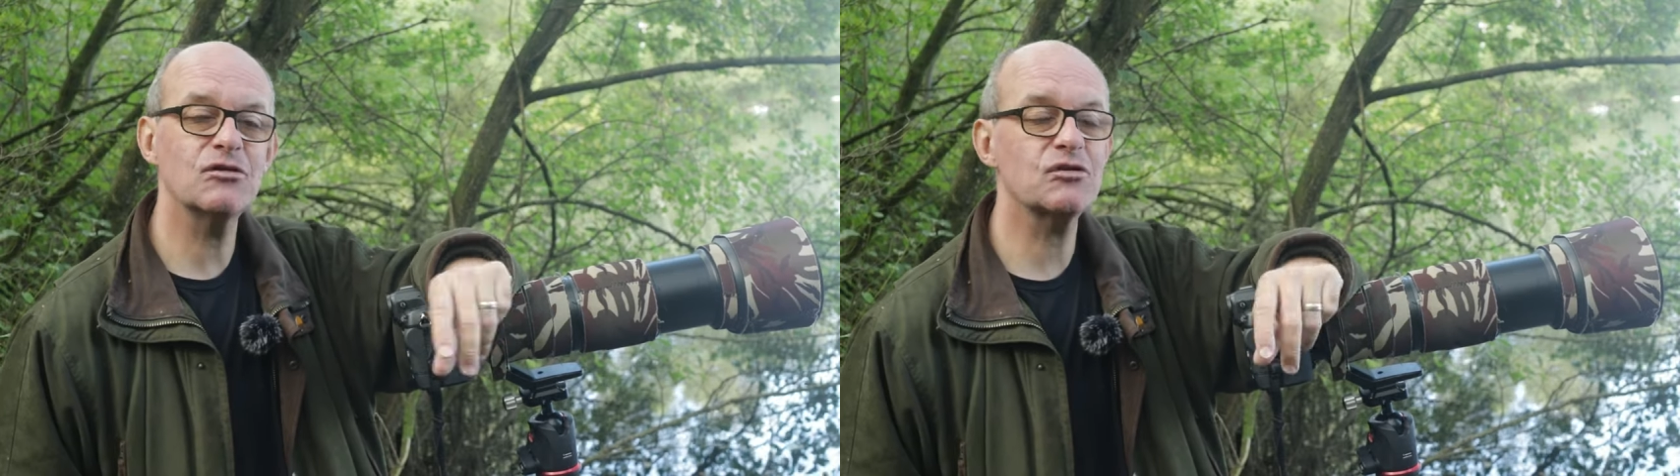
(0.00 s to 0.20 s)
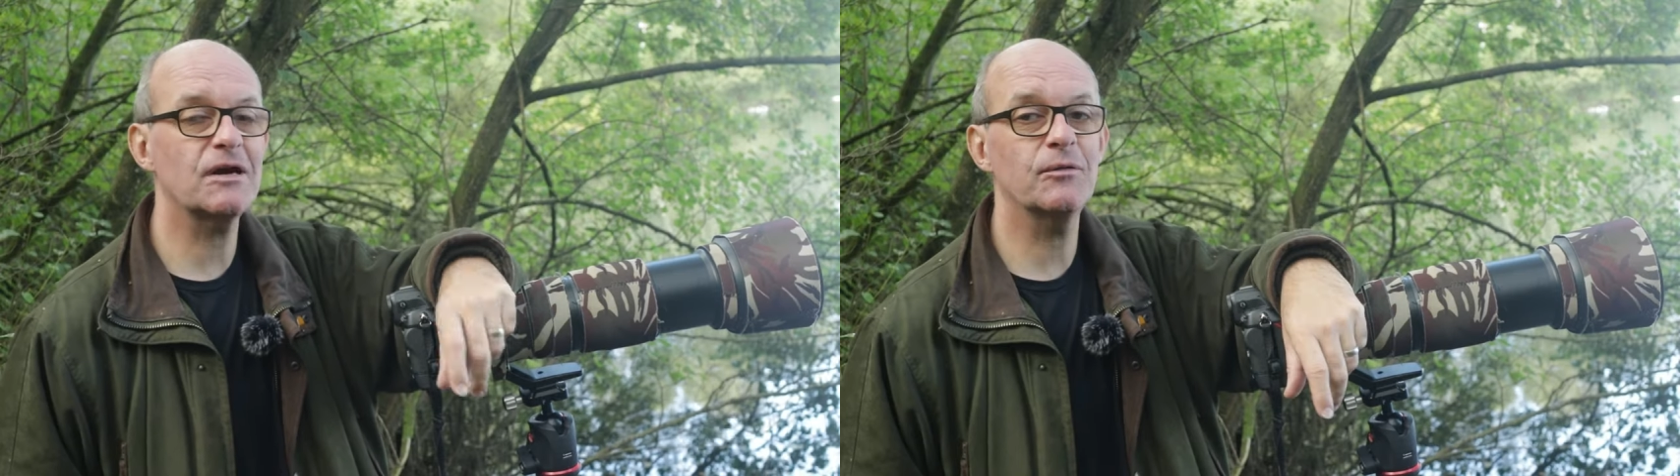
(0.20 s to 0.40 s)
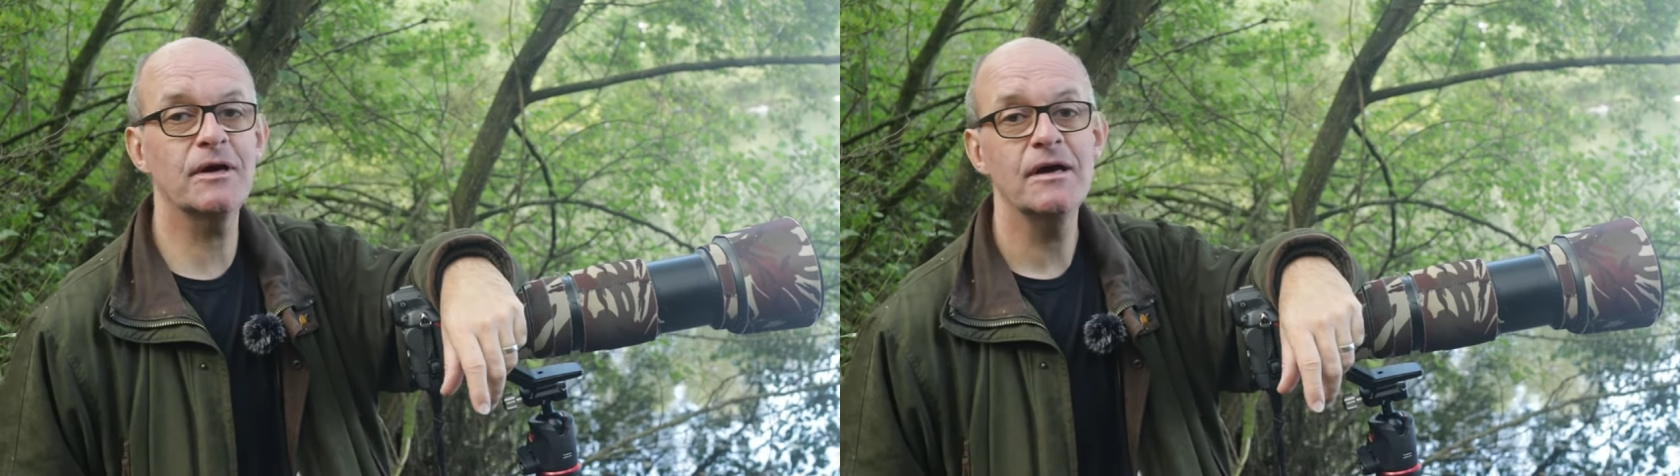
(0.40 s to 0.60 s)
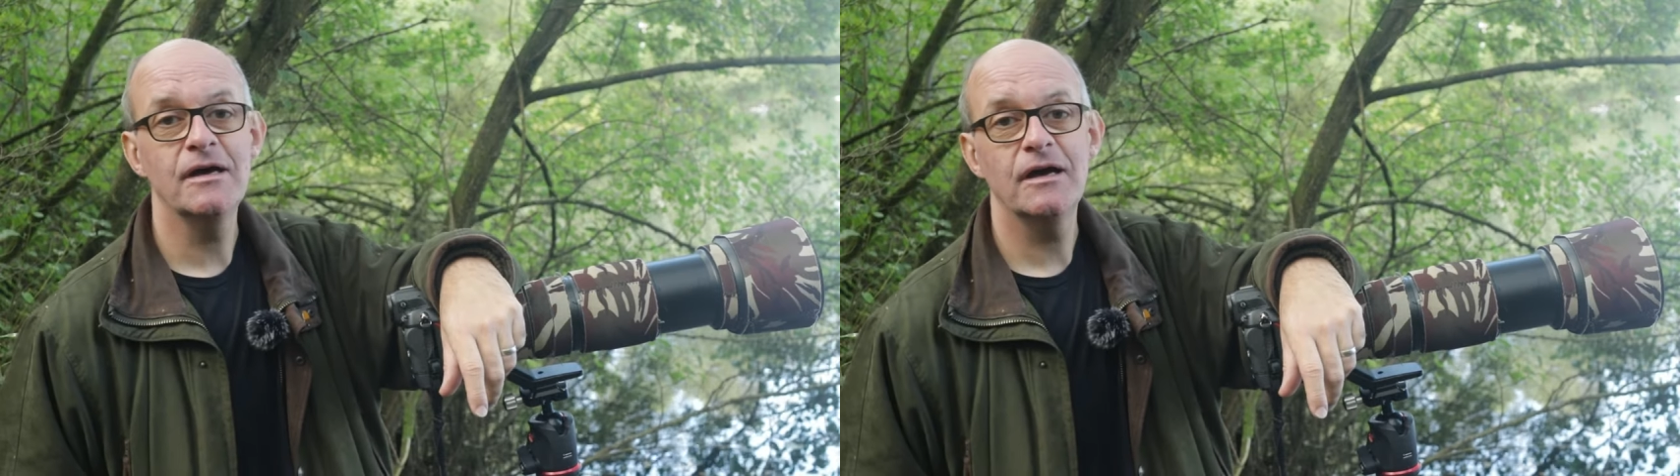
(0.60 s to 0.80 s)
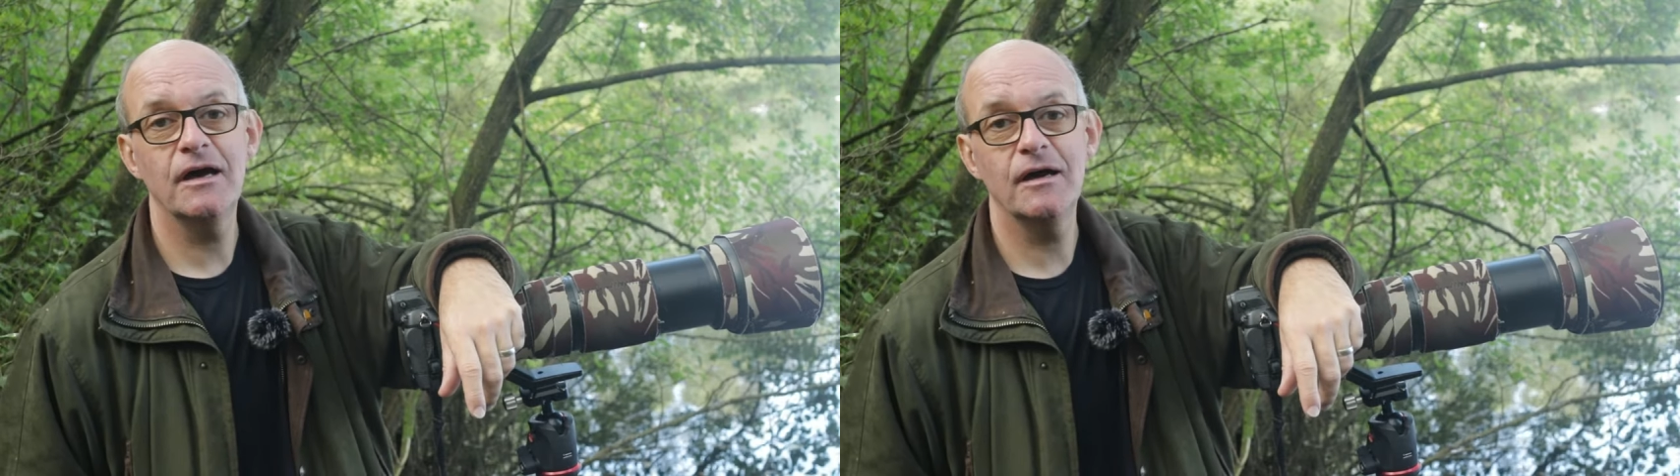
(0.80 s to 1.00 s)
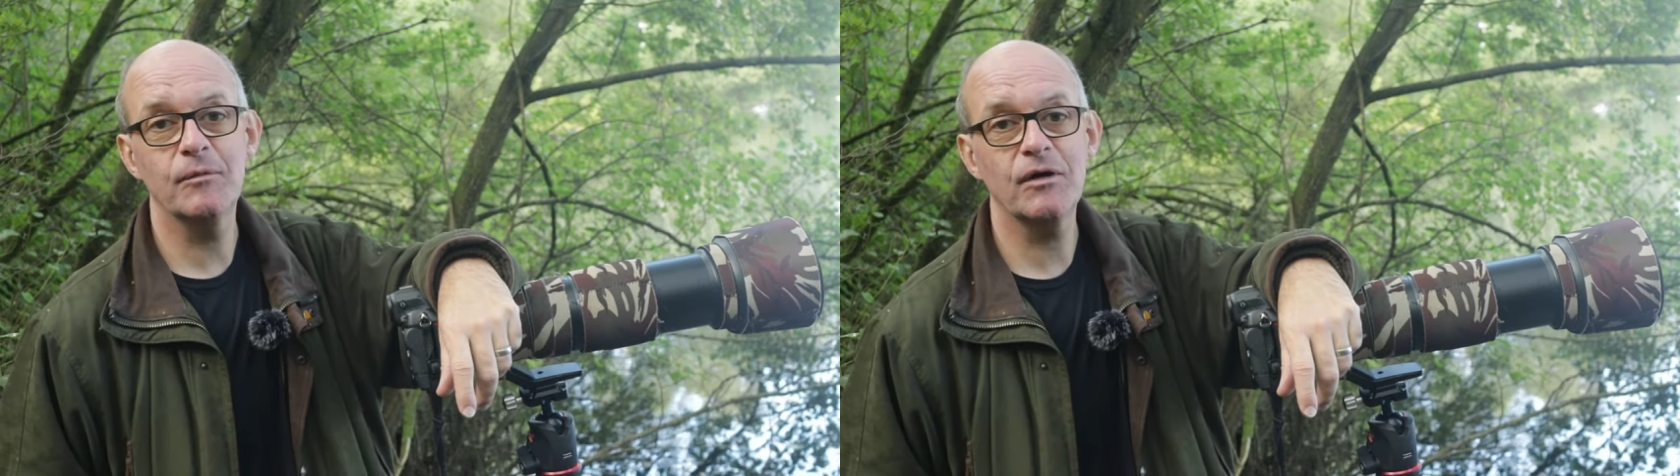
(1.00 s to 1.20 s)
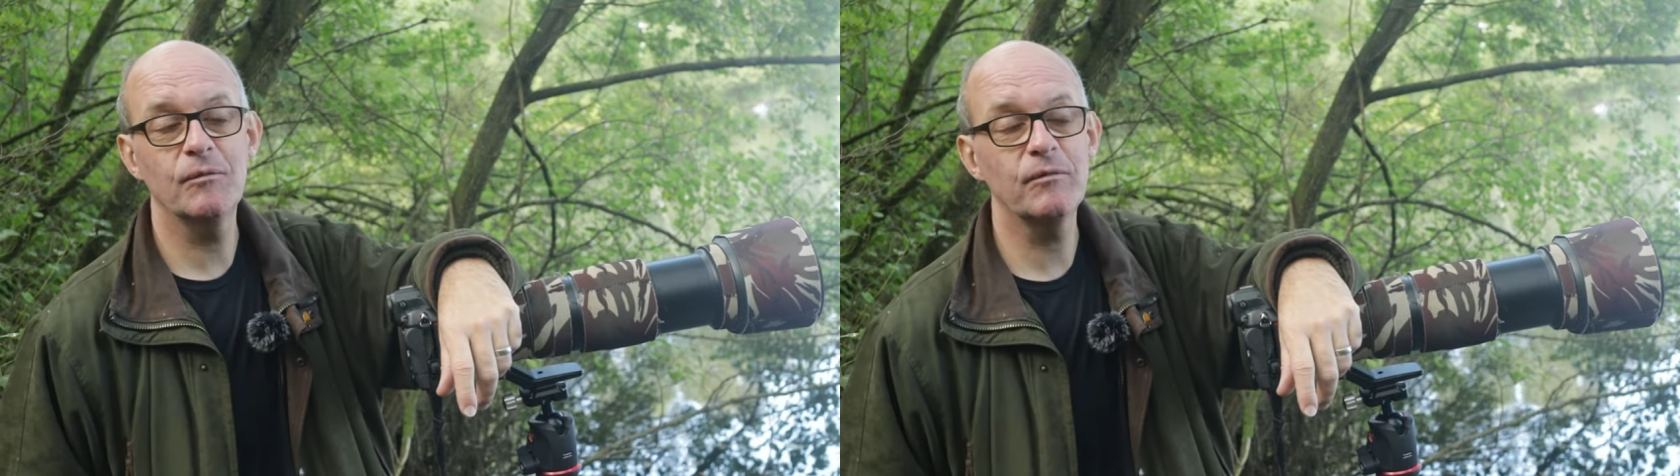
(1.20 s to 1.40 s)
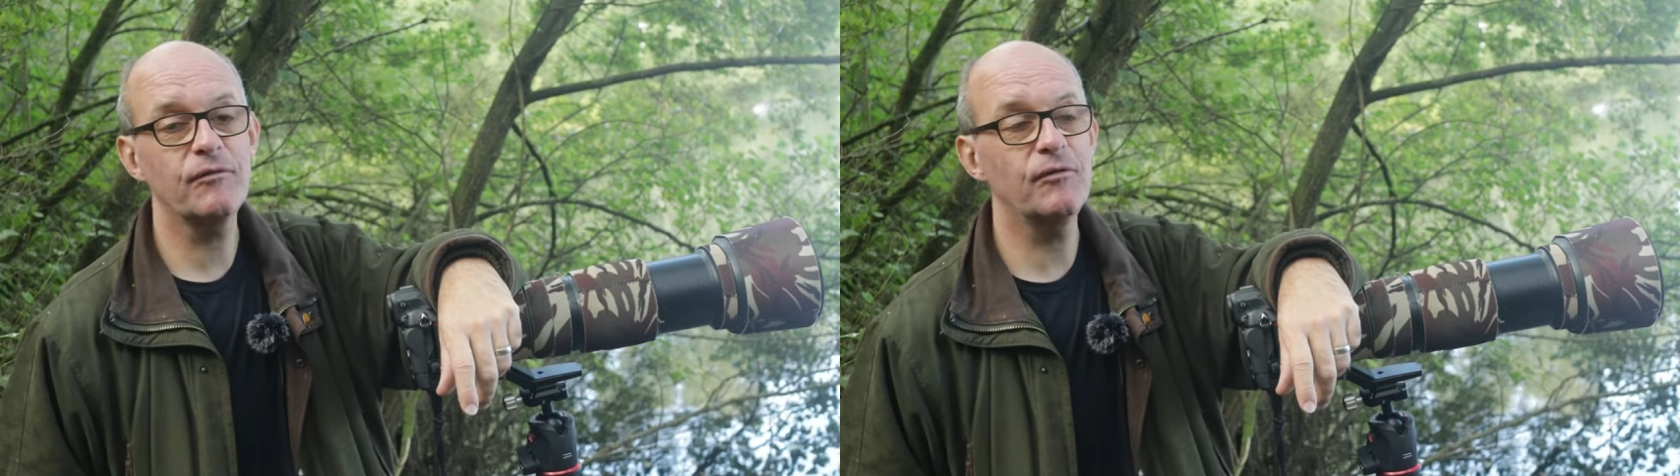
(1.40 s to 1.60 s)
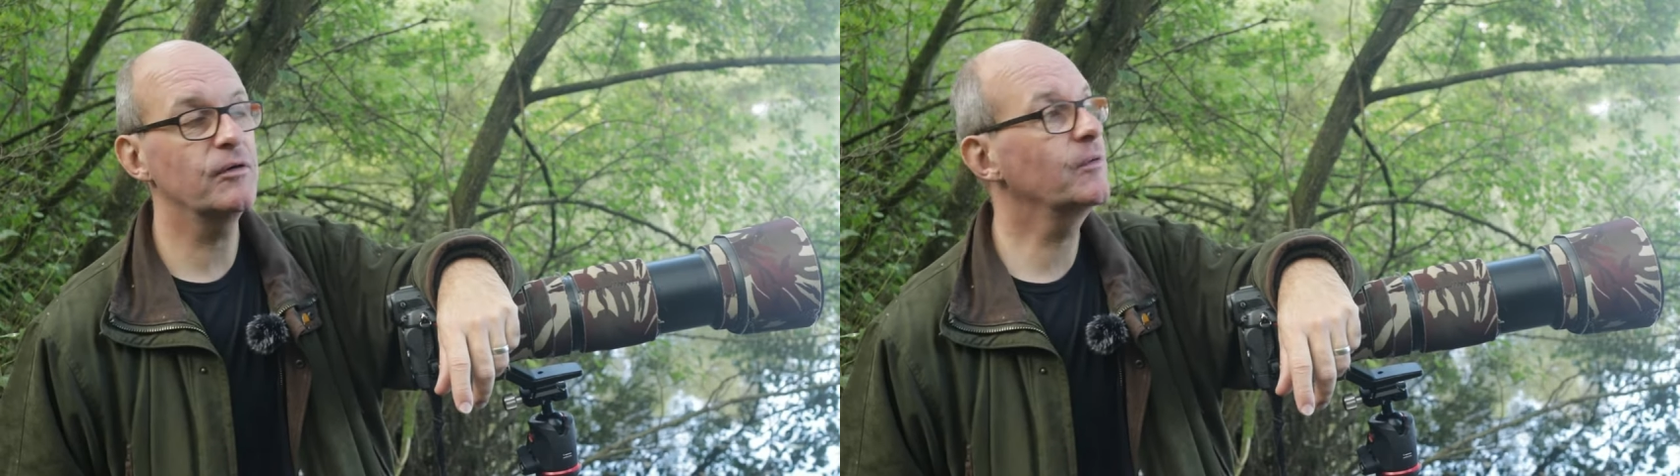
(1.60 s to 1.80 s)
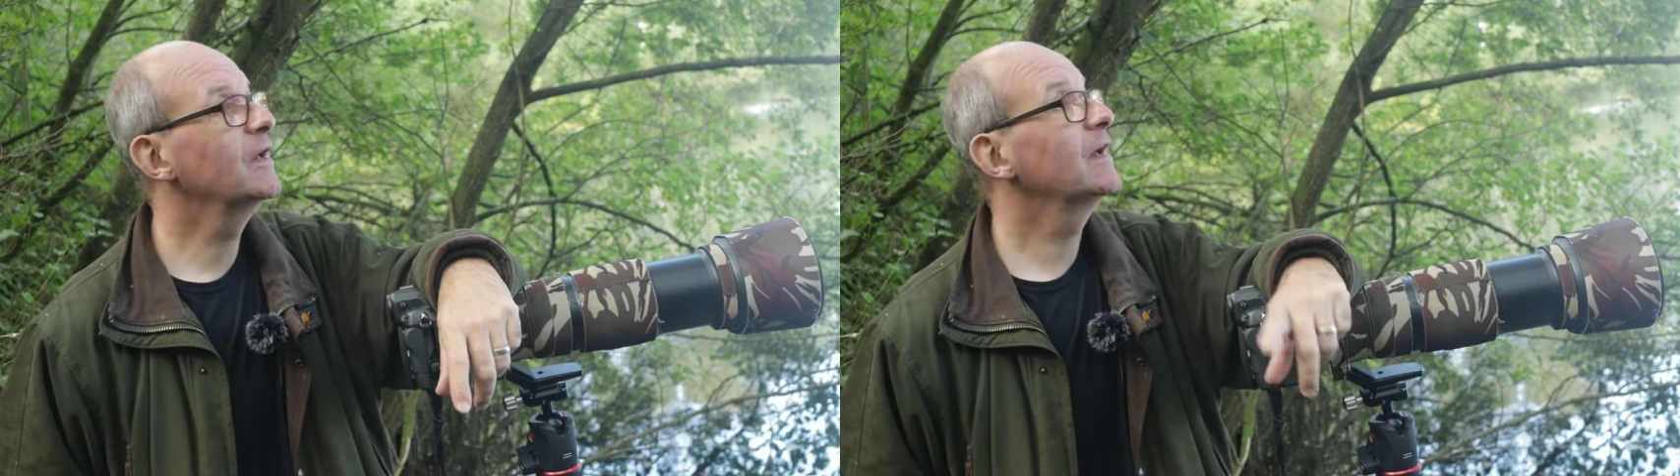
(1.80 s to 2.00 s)
shower come
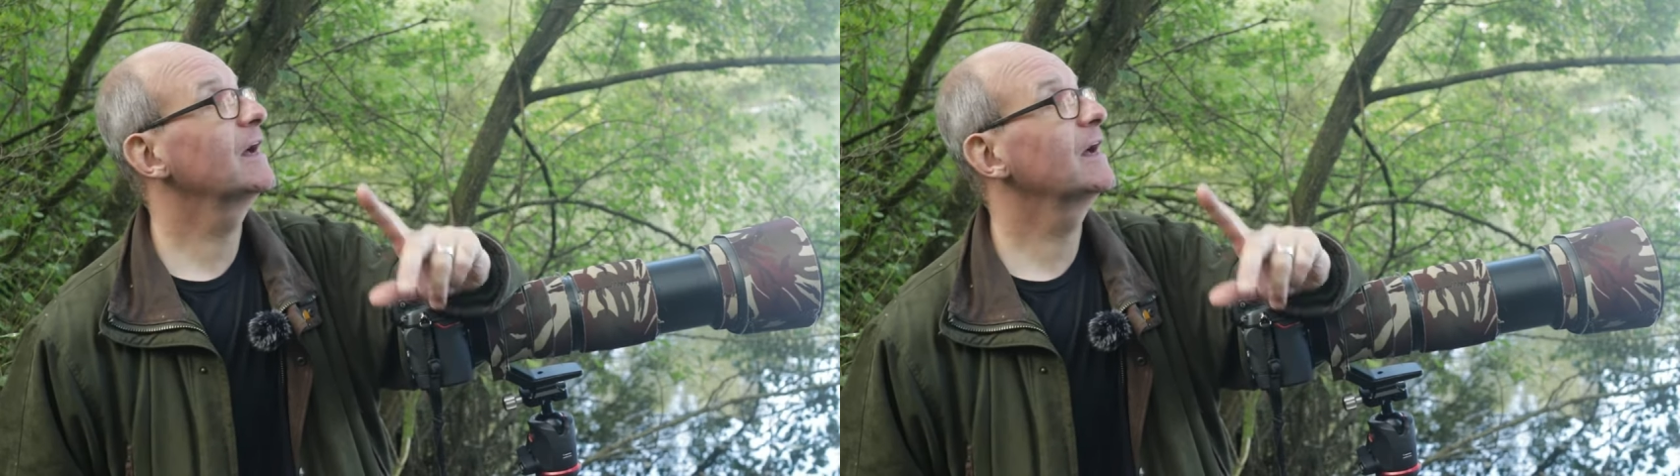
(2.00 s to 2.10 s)
through,